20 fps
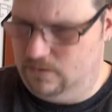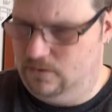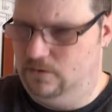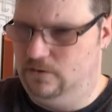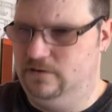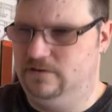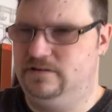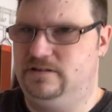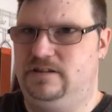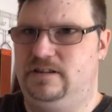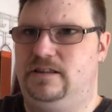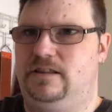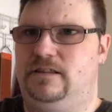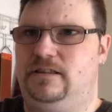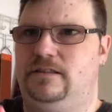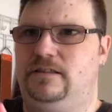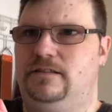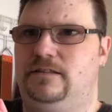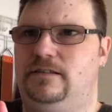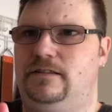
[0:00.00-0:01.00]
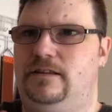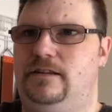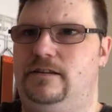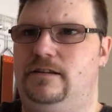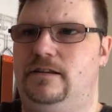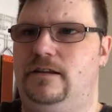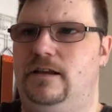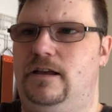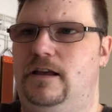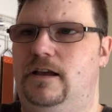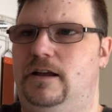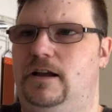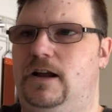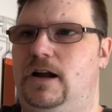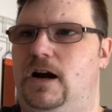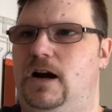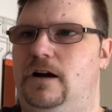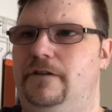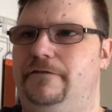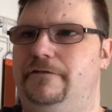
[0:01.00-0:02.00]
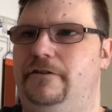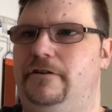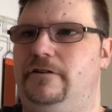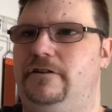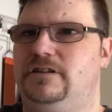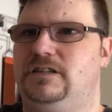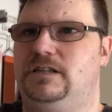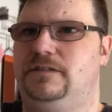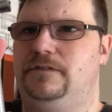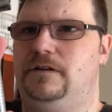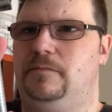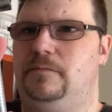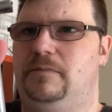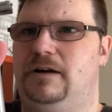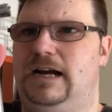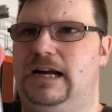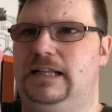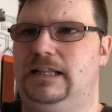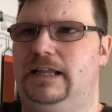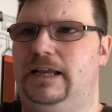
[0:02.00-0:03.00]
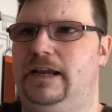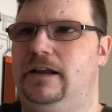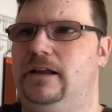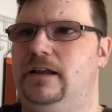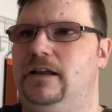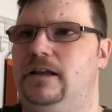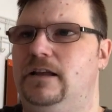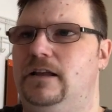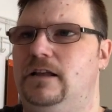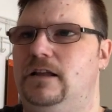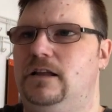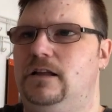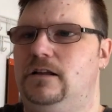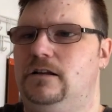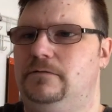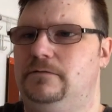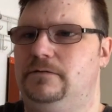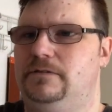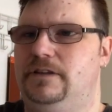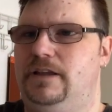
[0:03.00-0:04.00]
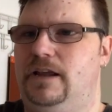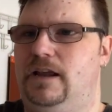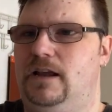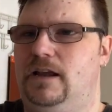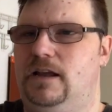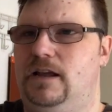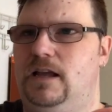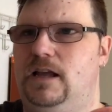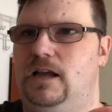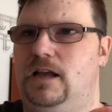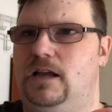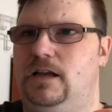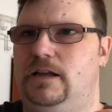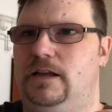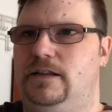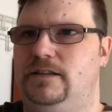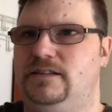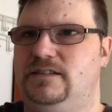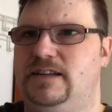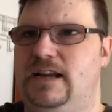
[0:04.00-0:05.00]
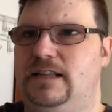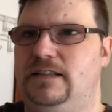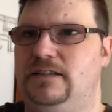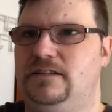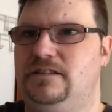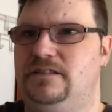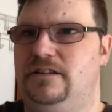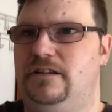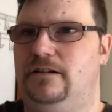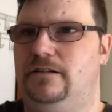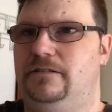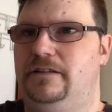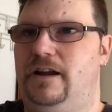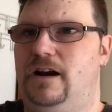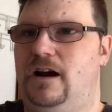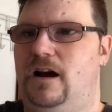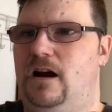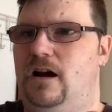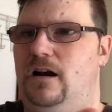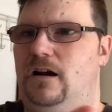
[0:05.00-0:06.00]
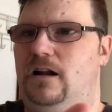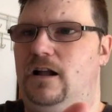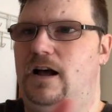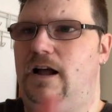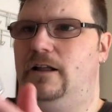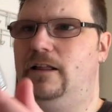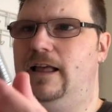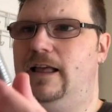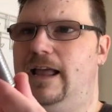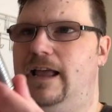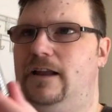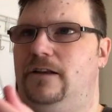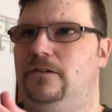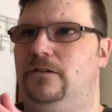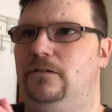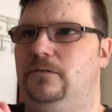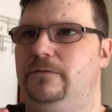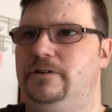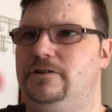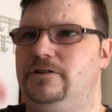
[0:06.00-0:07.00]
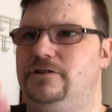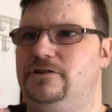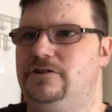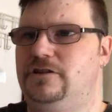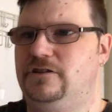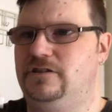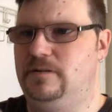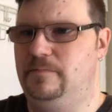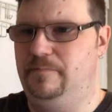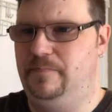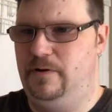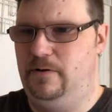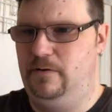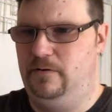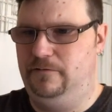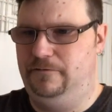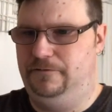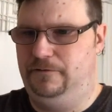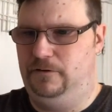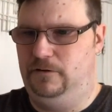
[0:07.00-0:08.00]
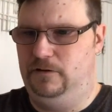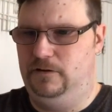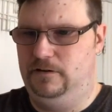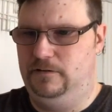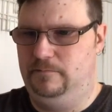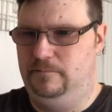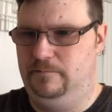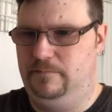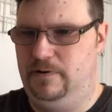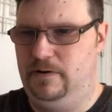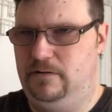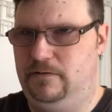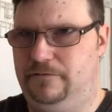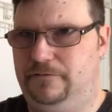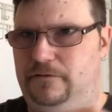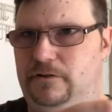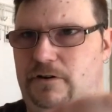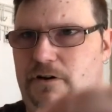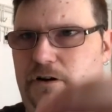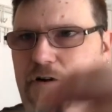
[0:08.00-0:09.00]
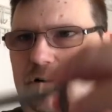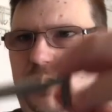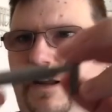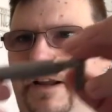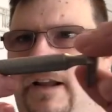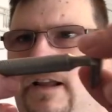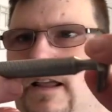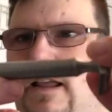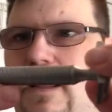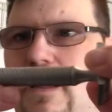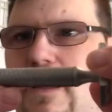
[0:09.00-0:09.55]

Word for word: course, the Karve Christopher Bradley with the in stainless steel, the Argyle handle, which is just a beautiful, beautiful knurling.